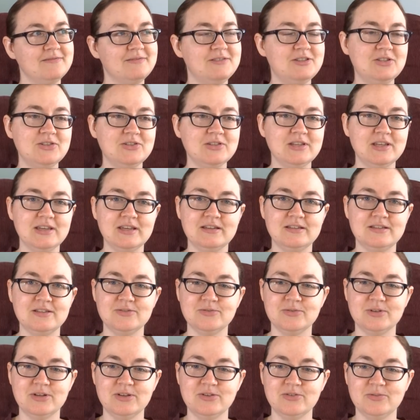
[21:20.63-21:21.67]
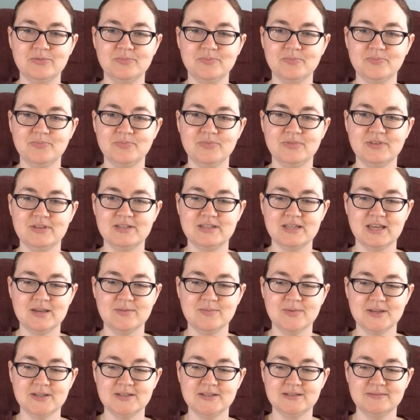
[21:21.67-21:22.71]
to get to a new
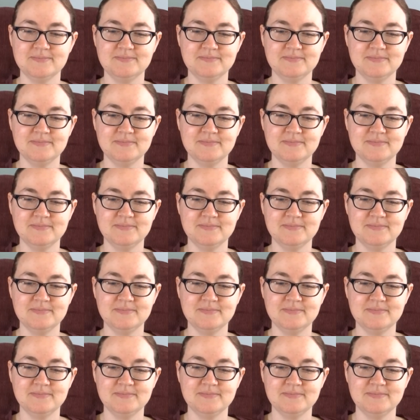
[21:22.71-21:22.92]
segment.